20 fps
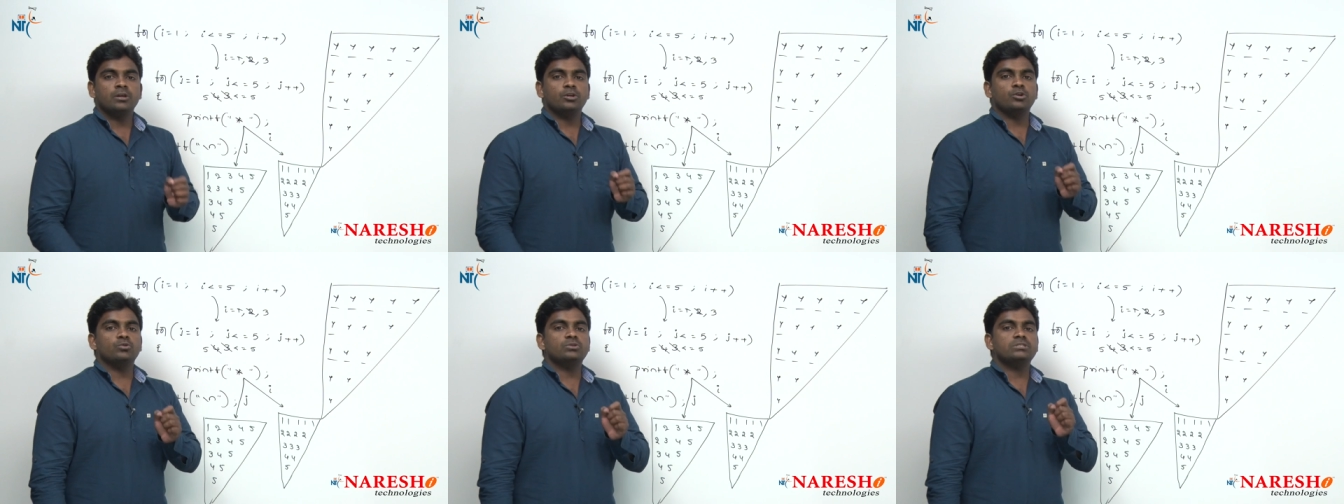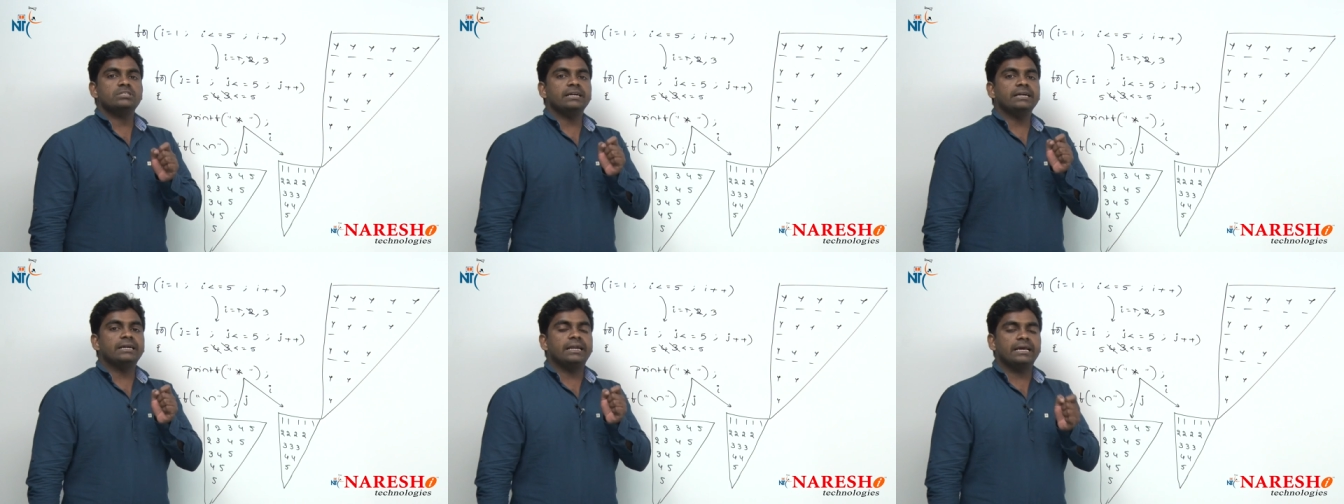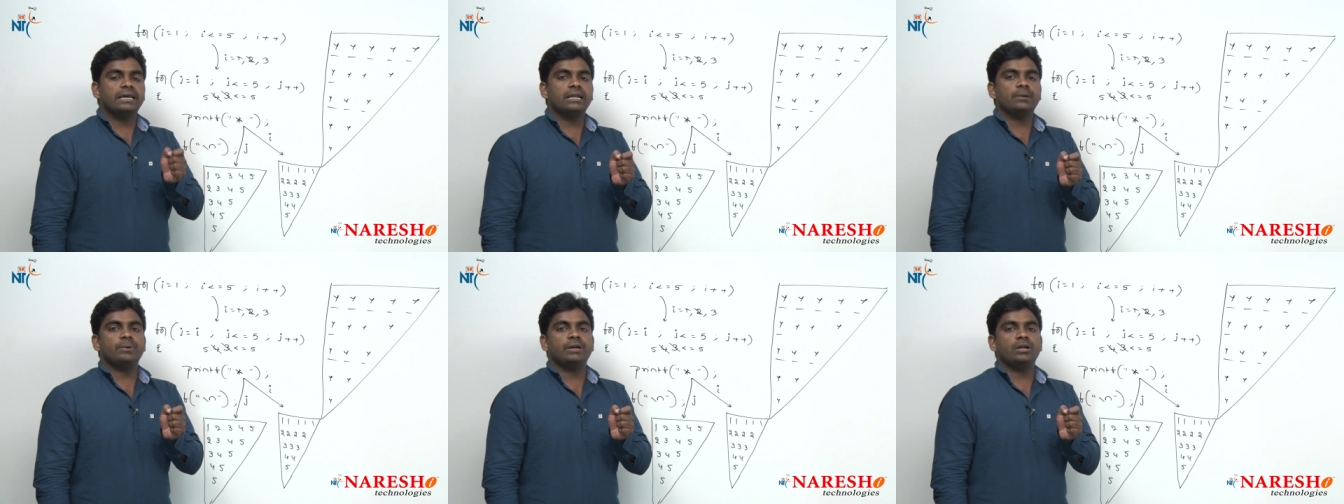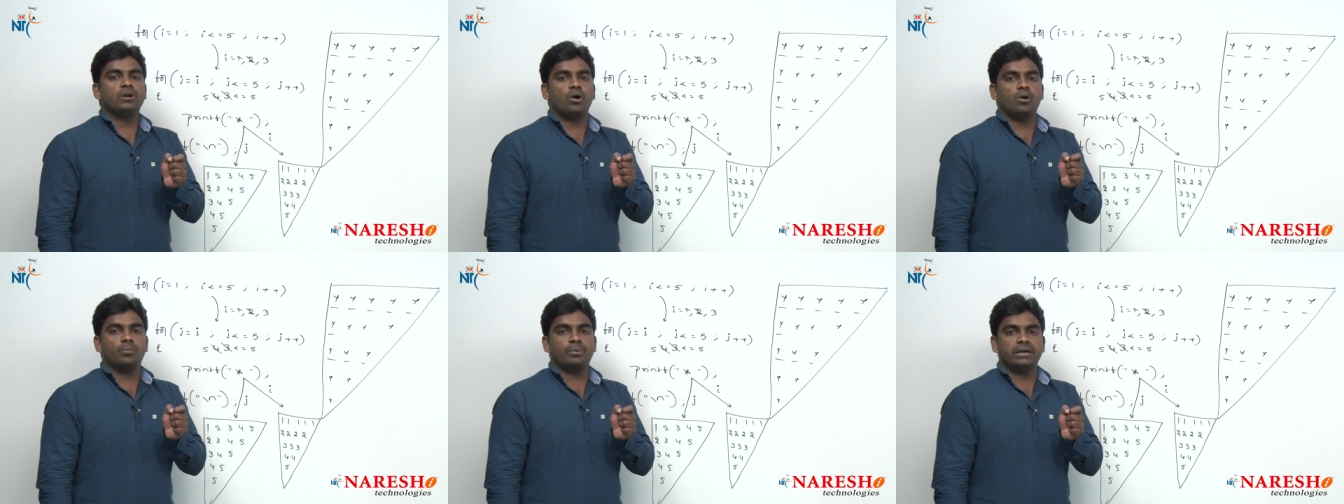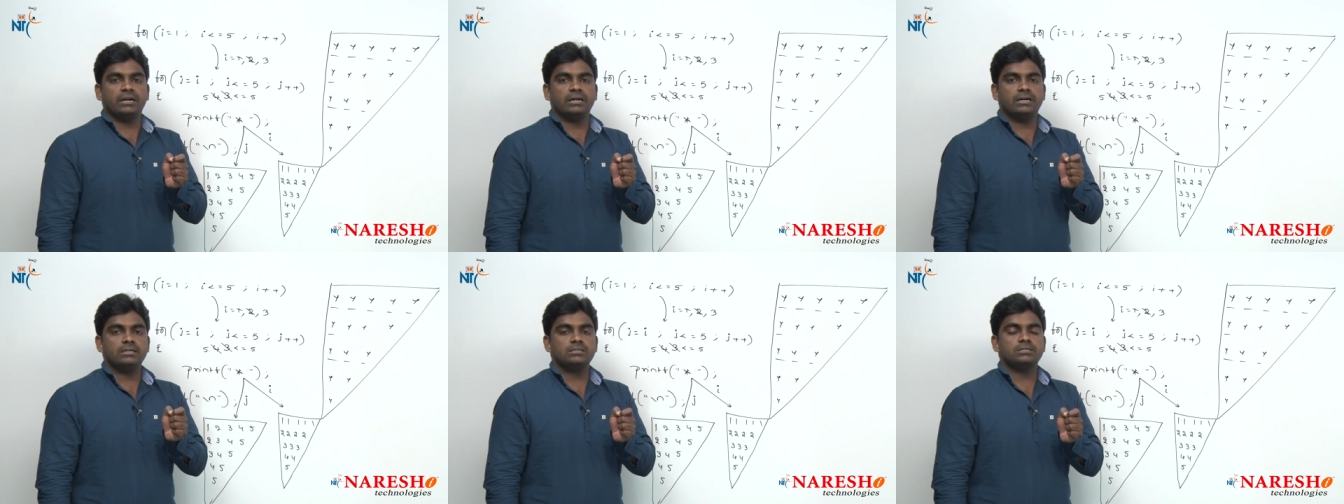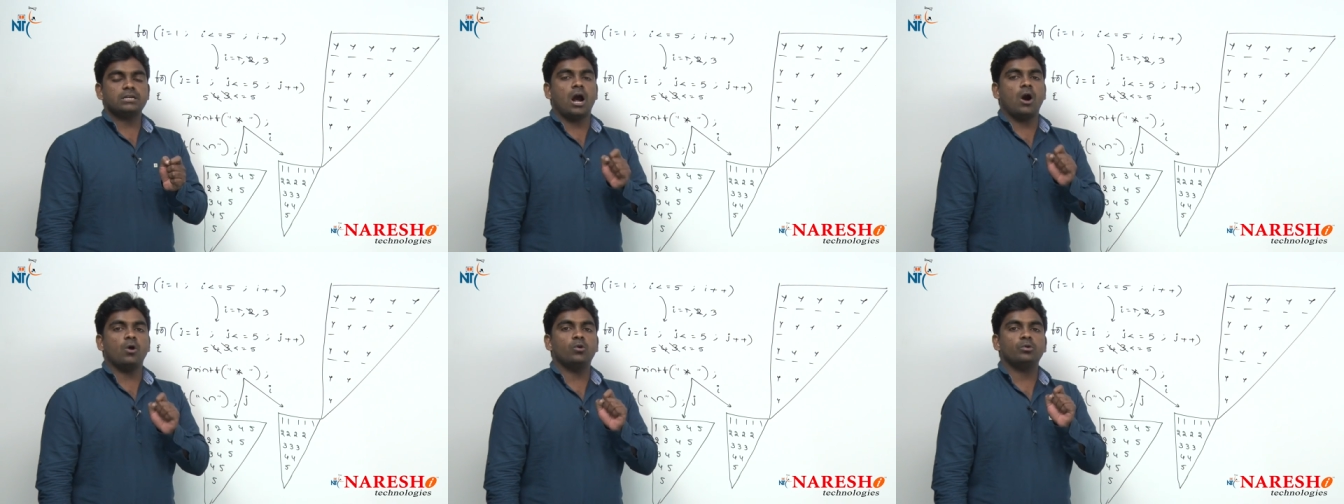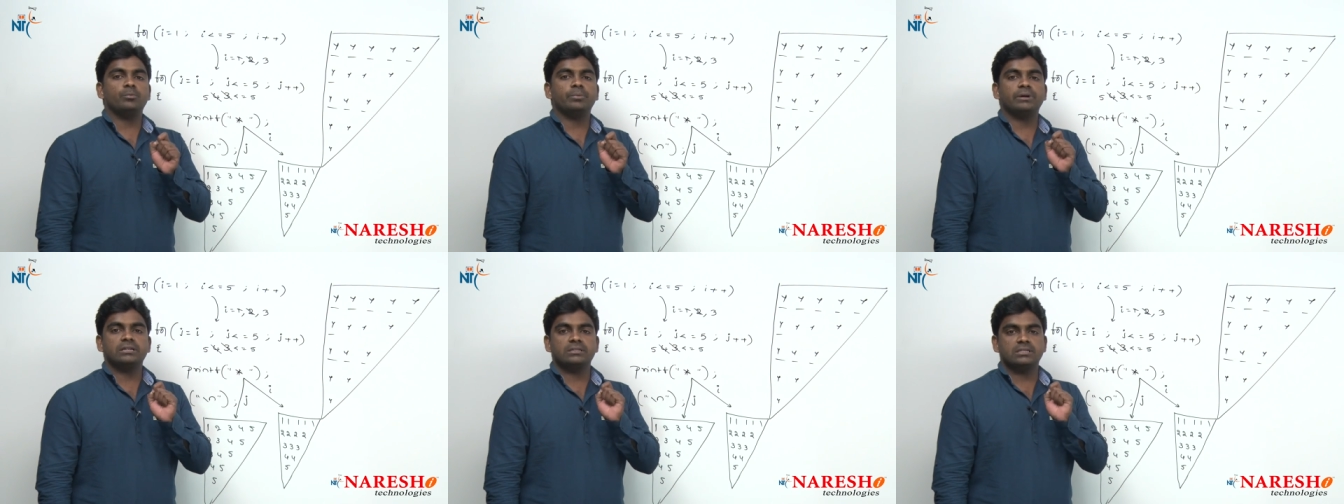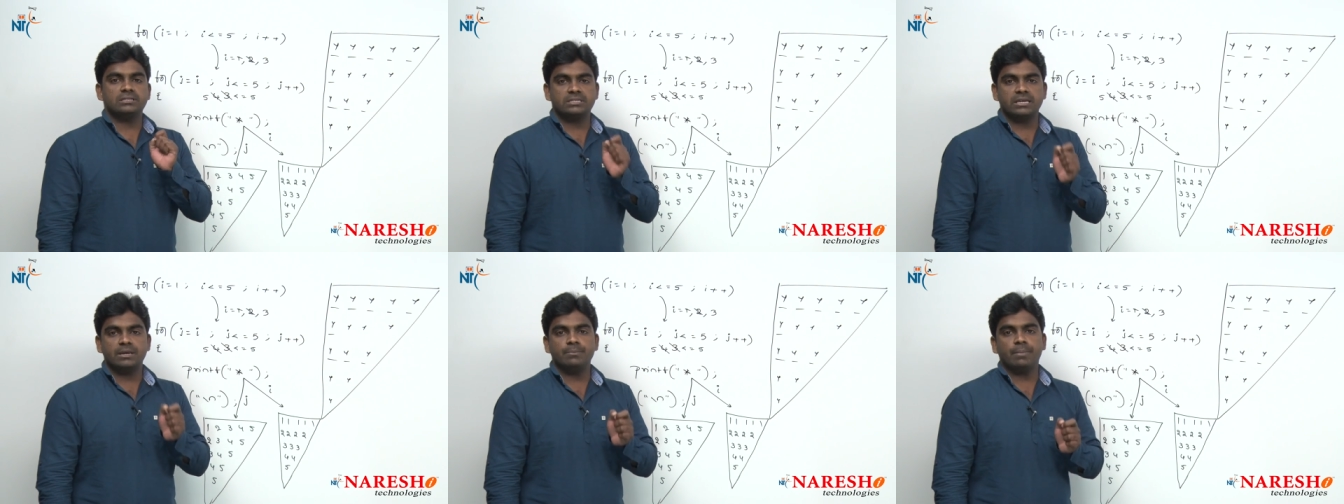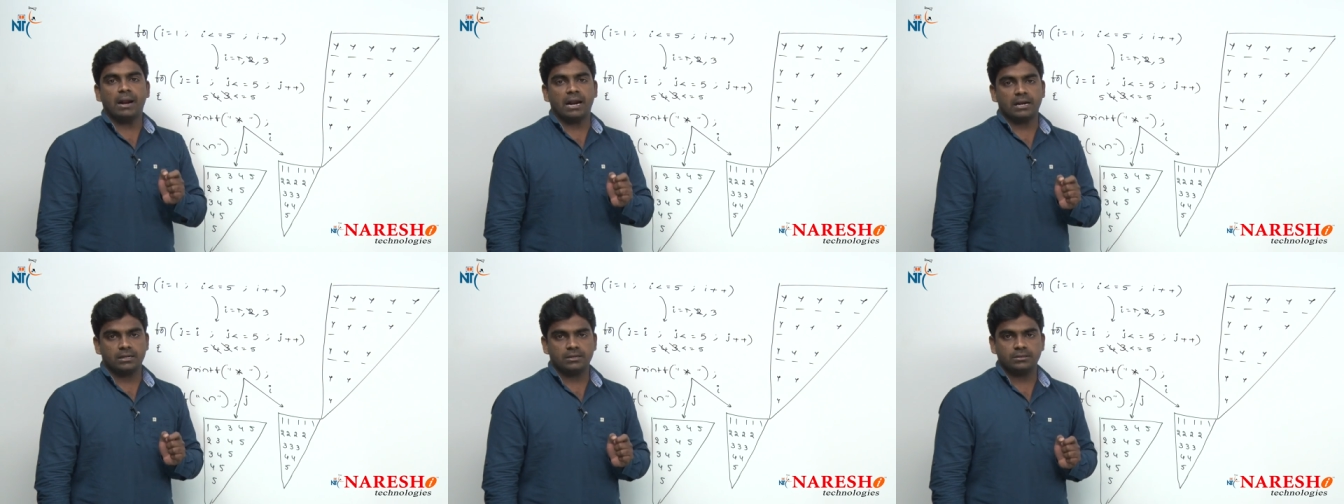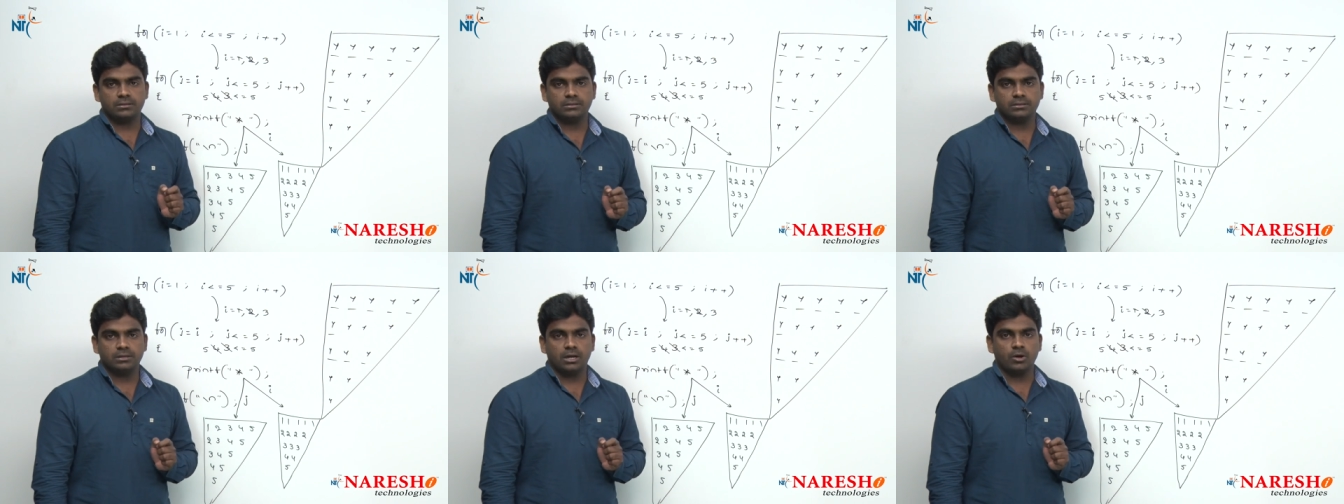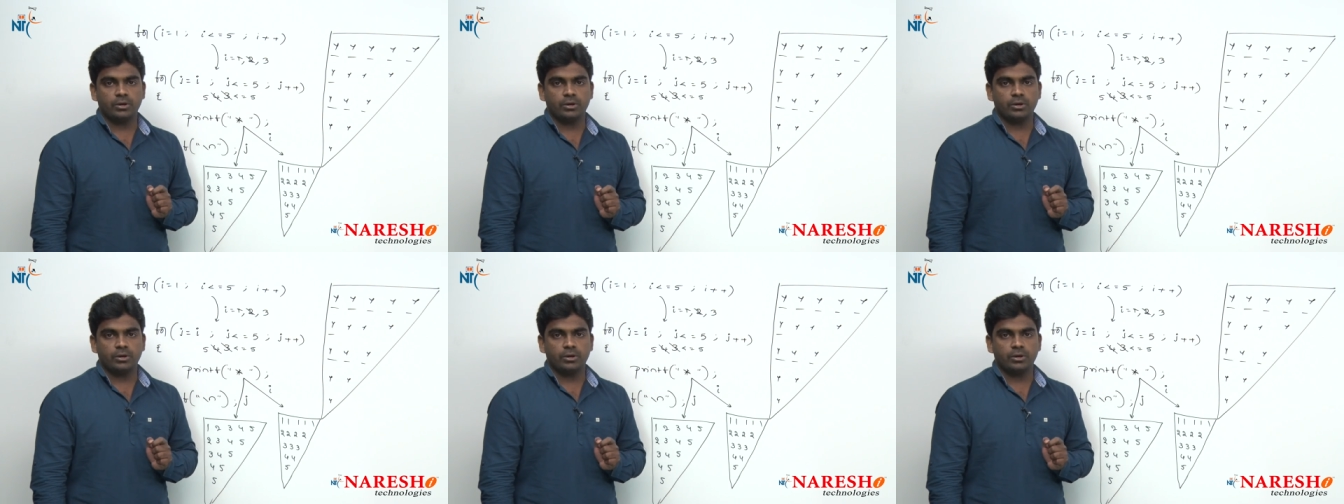Using decrement operators, how to print the same pattern.